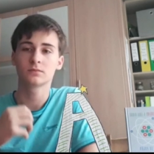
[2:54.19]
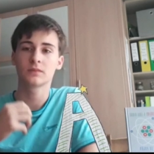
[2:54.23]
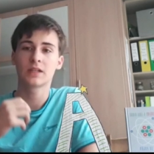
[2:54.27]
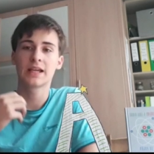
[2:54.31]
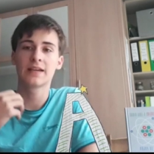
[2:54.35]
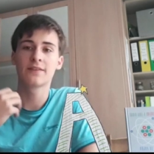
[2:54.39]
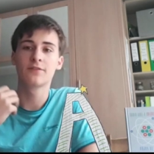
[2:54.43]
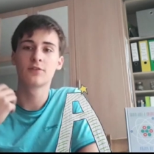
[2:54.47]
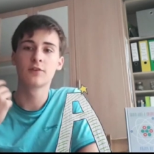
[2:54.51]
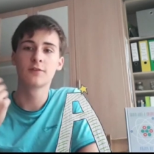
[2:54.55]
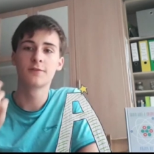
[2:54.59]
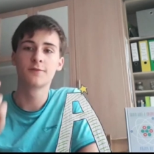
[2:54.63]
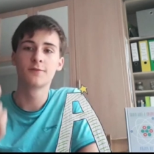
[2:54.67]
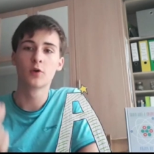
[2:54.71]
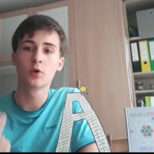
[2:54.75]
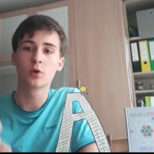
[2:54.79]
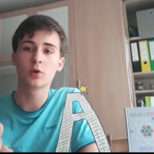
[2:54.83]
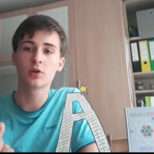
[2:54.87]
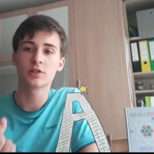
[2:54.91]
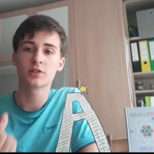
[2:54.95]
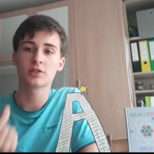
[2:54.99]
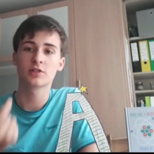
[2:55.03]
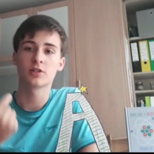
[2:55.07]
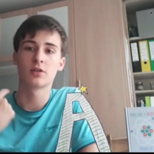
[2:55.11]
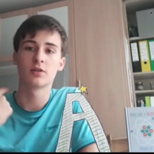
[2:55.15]
If you
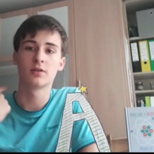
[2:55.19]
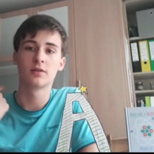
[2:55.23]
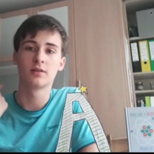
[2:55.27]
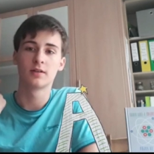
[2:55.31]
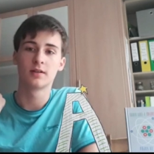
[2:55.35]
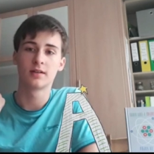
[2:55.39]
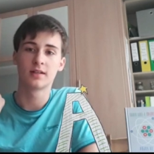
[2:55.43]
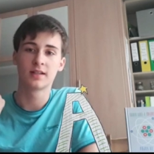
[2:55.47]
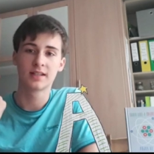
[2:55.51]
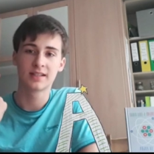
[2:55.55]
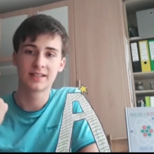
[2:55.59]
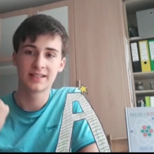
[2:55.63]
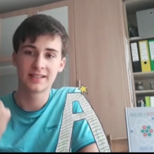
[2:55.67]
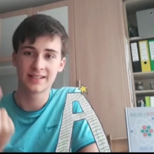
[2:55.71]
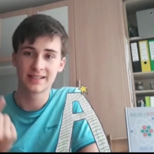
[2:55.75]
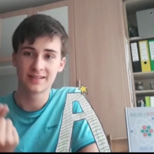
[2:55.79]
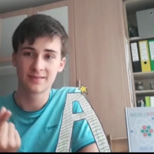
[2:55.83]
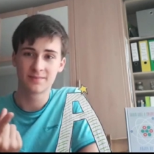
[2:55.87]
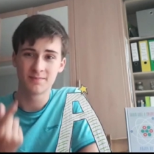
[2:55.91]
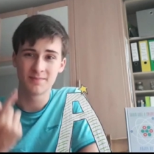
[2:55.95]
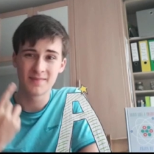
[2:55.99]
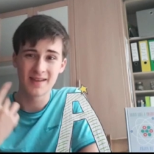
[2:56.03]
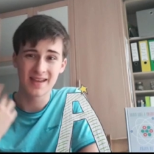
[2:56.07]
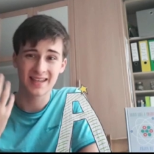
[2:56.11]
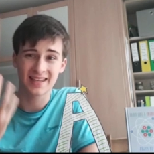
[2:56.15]
focus on
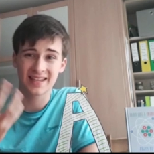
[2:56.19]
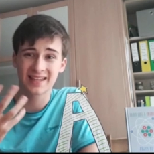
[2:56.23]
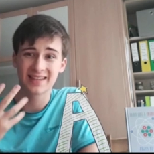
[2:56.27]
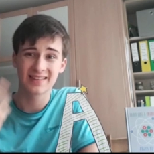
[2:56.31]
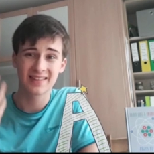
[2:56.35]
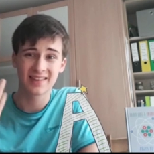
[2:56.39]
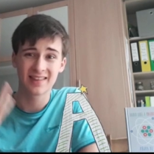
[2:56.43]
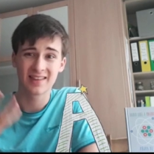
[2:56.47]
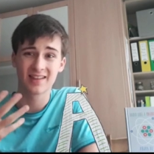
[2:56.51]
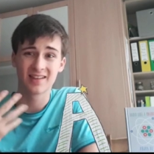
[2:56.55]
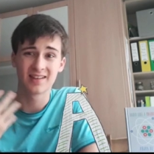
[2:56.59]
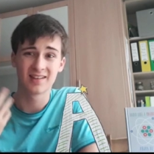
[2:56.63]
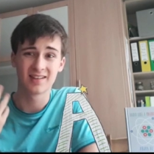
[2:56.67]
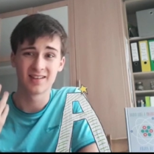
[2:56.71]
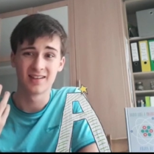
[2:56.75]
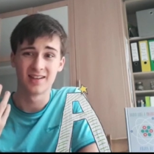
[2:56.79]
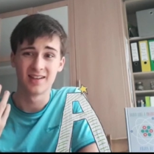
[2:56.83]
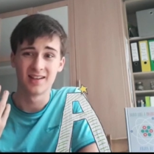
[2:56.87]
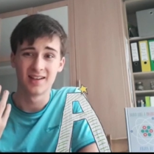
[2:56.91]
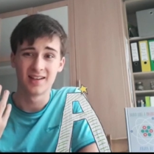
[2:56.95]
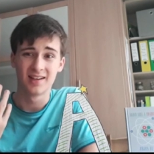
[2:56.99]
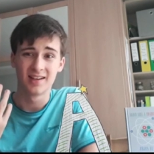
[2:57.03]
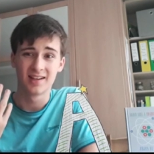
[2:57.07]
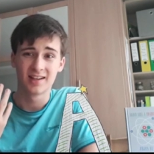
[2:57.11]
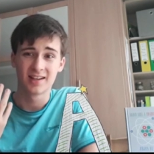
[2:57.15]
making the
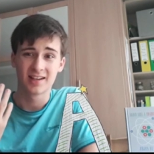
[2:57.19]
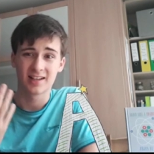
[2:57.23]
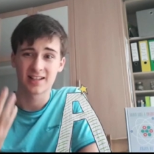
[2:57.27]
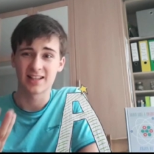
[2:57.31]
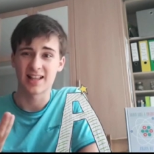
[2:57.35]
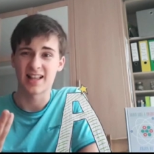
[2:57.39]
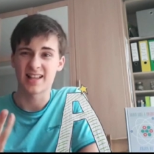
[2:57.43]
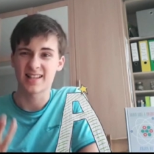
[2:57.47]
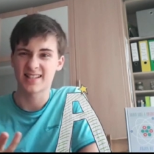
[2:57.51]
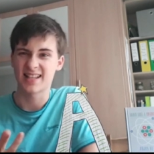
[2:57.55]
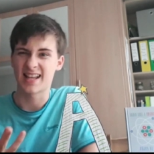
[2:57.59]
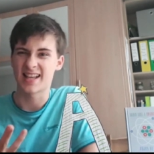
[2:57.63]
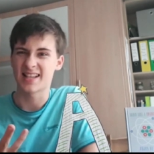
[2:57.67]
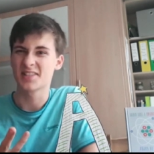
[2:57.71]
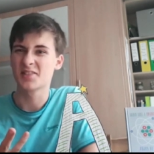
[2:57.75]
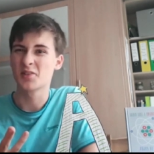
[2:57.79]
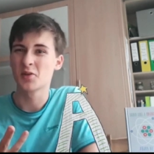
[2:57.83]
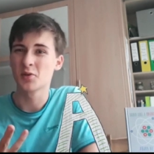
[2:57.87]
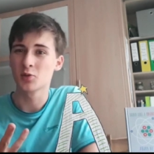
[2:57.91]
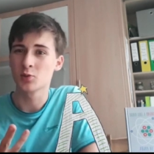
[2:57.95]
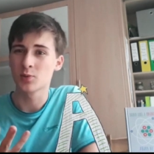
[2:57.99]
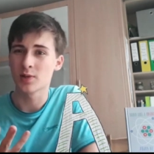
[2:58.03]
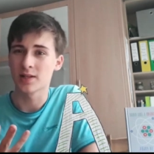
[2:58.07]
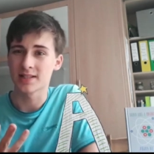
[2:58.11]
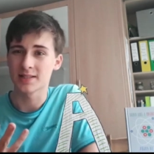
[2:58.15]
class test
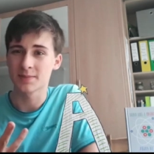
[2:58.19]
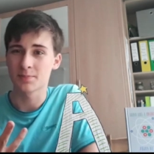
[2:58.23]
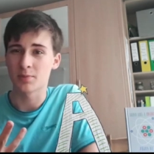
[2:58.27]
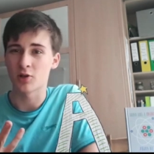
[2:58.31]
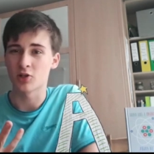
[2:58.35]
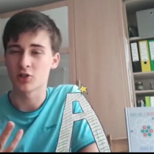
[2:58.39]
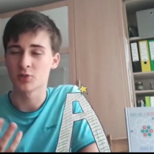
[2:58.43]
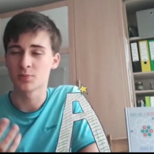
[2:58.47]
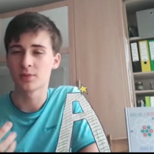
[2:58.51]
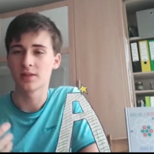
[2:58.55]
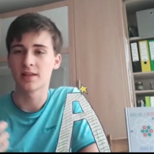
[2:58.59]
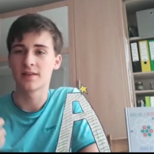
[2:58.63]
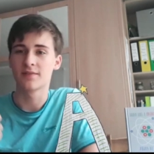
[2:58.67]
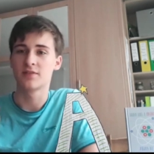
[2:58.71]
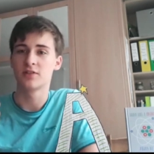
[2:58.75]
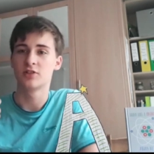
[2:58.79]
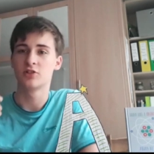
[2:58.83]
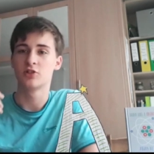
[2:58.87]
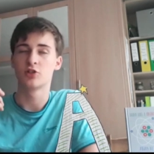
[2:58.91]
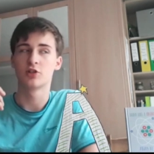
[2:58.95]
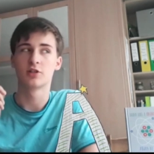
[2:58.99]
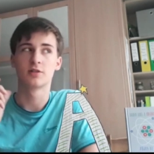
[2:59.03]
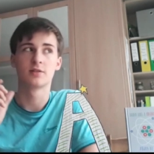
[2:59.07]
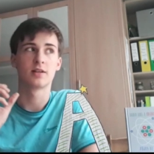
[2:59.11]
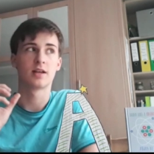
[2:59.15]
go as well as possible, if you
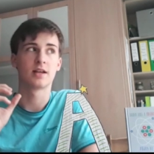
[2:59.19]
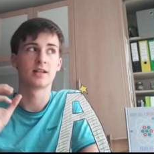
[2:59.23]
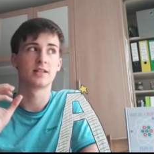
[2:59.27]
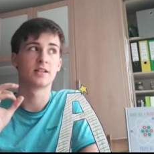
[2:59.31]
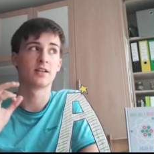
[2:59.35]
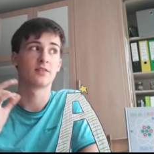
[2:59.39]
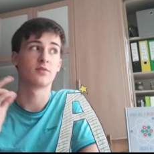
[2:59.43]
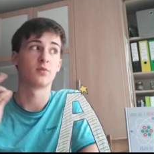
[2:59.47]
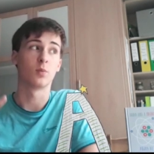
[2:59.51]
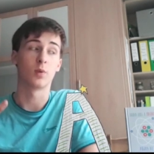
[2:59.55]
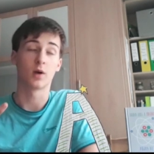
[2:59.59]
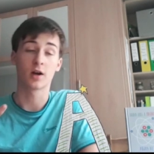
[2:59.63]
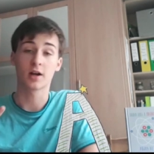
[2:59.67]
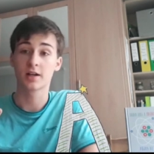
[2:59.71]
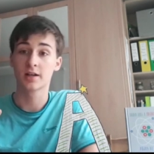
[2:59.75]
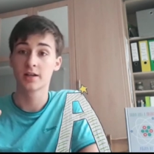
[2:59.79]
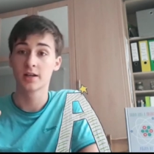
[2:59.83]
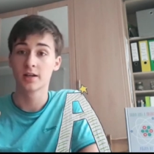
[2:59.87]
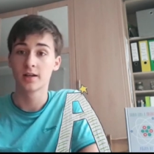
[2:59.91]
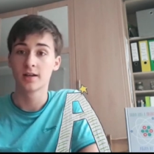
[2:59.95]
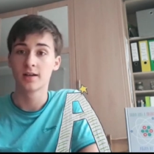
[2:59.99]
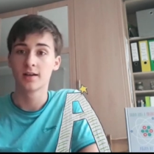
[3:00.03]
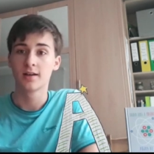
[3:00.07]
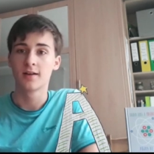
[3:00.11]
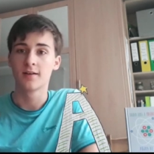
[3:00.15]
do enough work
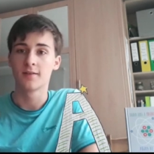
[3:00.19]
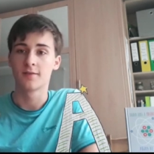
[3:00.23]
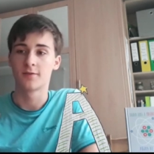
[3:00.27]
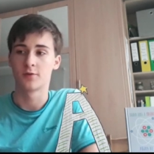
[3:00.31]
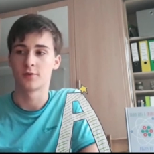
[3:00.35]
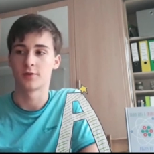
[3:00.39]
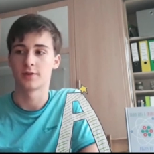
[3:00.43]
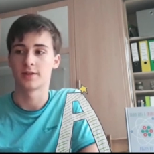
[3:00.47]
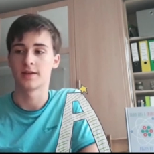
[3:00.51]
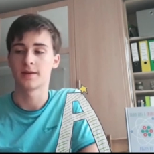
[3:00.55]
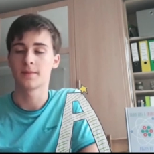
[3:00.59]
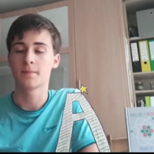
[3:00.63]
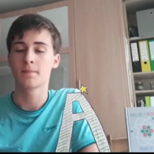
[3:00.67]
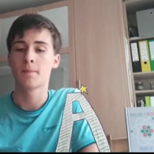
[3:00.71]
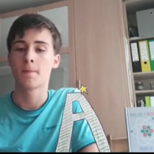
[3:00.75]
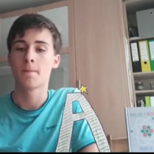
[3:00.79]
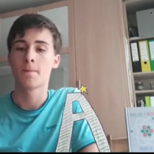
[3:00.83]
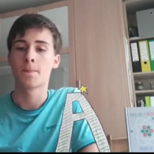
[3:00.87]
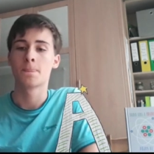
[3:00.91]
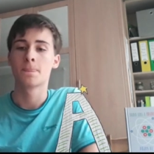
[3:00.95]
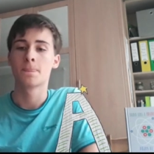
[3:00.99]
for them,